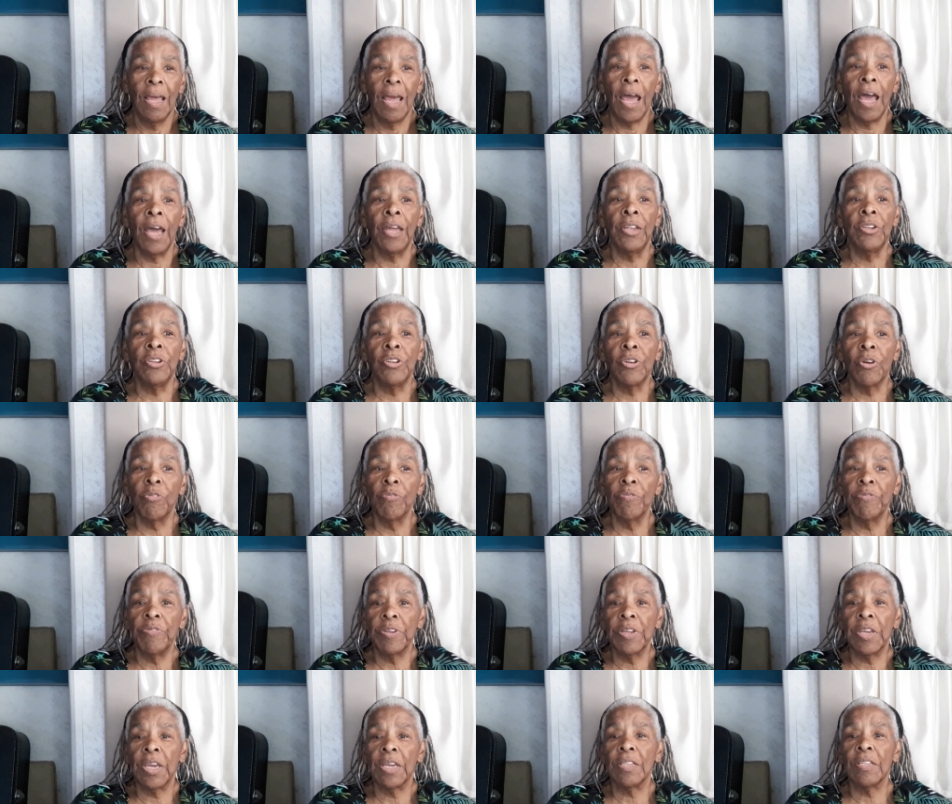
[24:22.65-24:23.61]
And don't
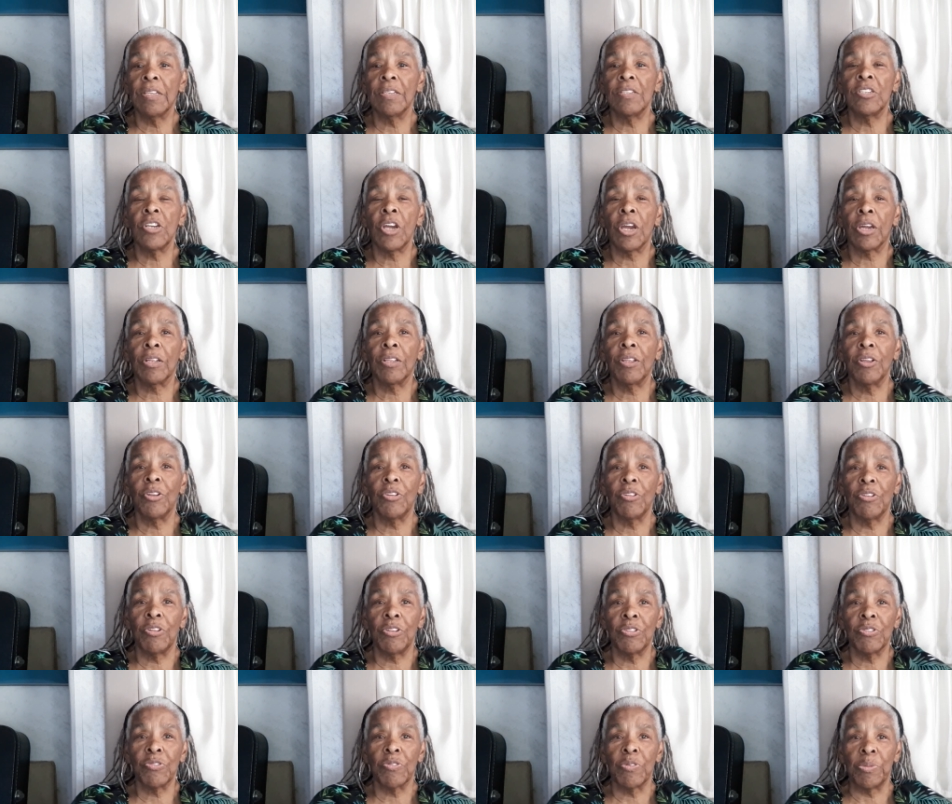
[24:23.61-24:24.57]
forget to check the
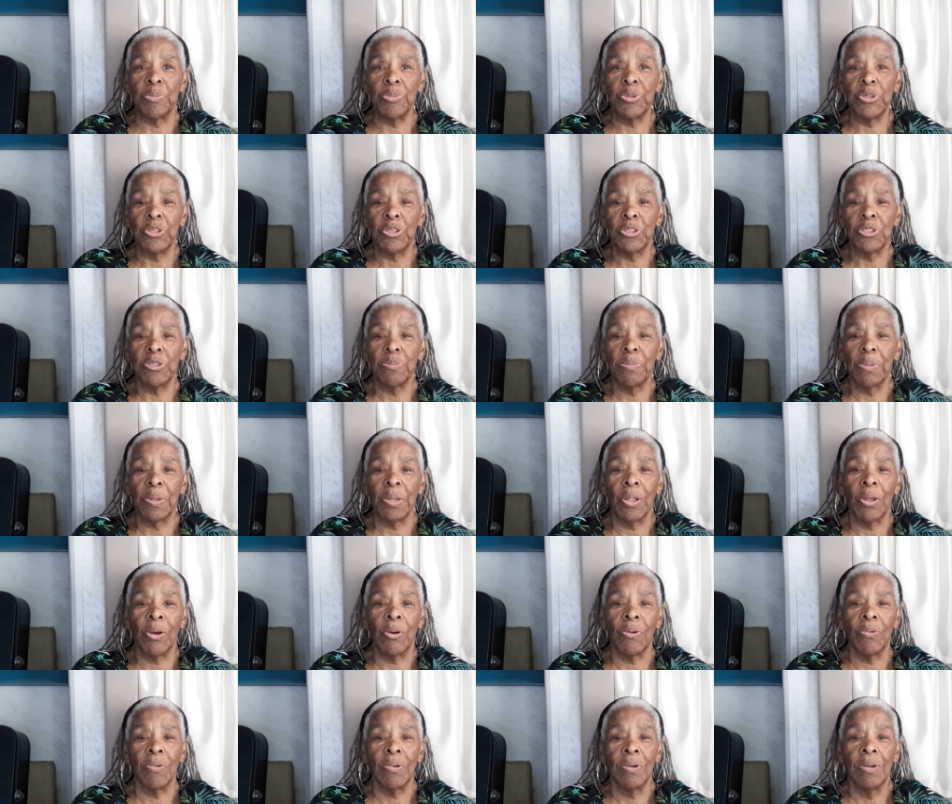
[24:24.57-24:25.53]
descriptions
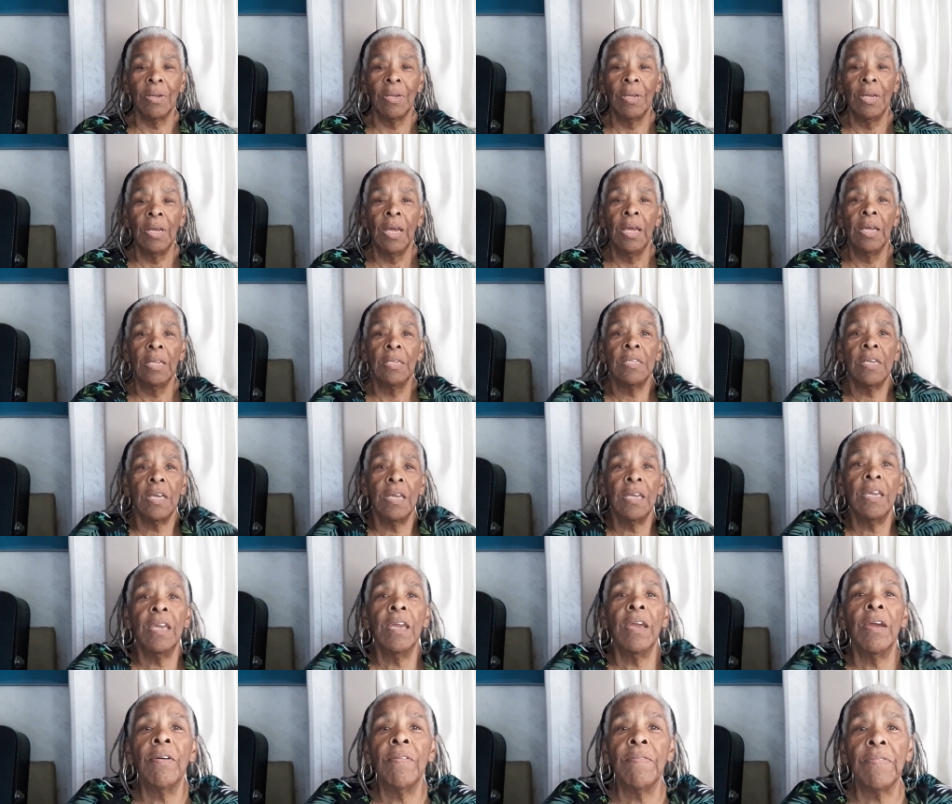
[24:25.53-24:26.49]
below. Take
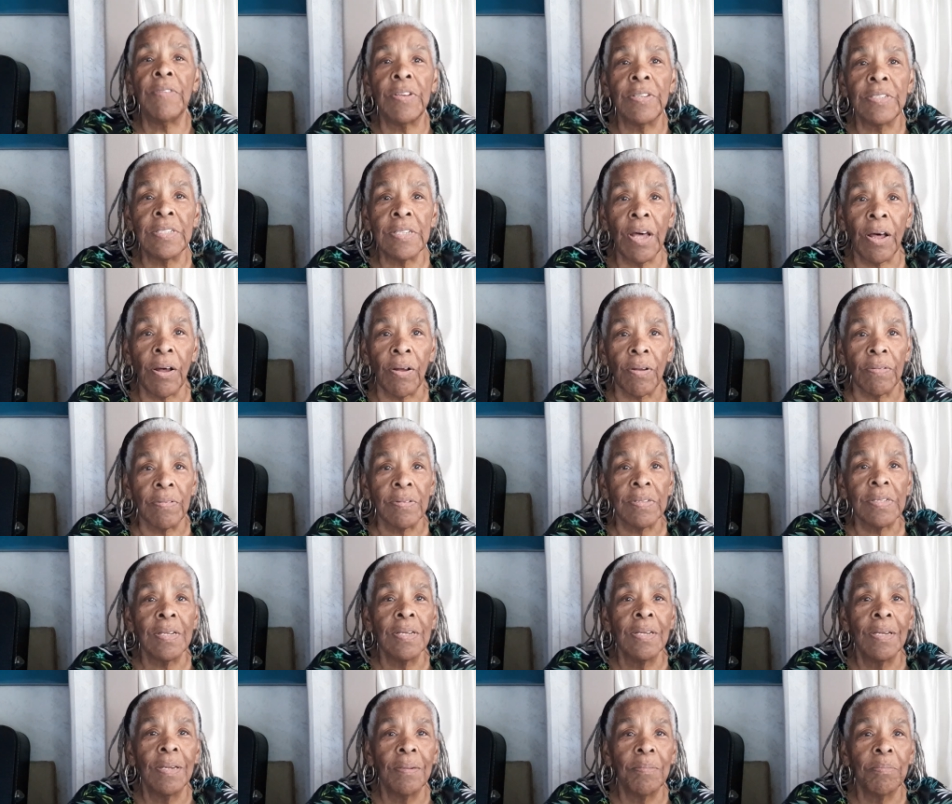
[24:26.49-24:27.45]
care of yourselves.
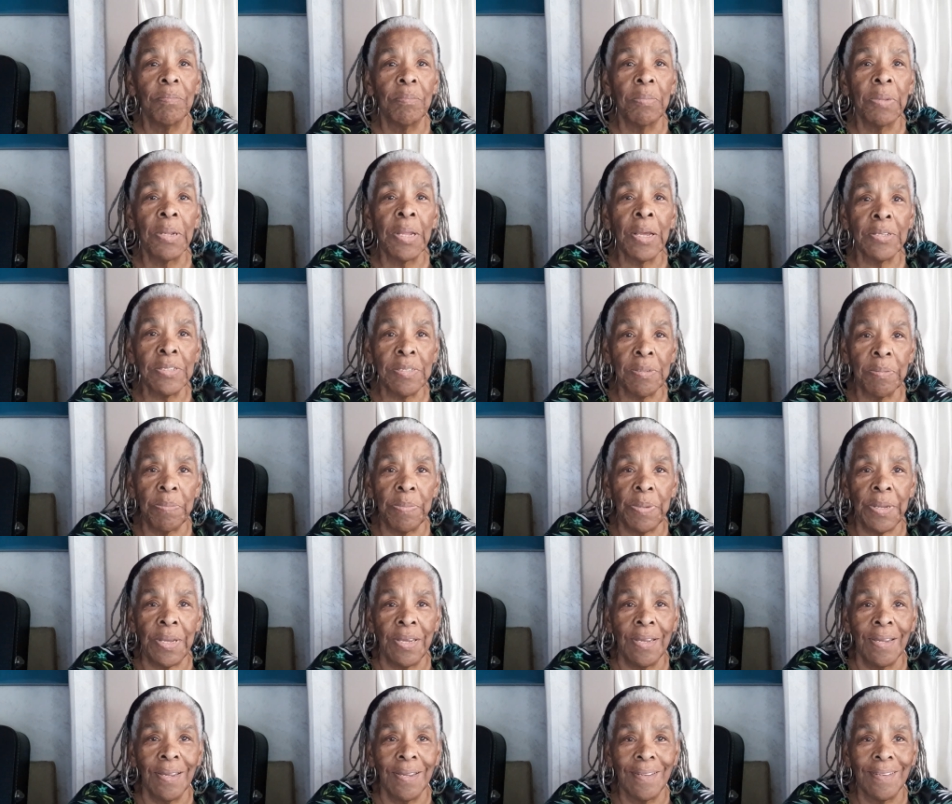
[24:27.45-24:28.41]
Blessed be.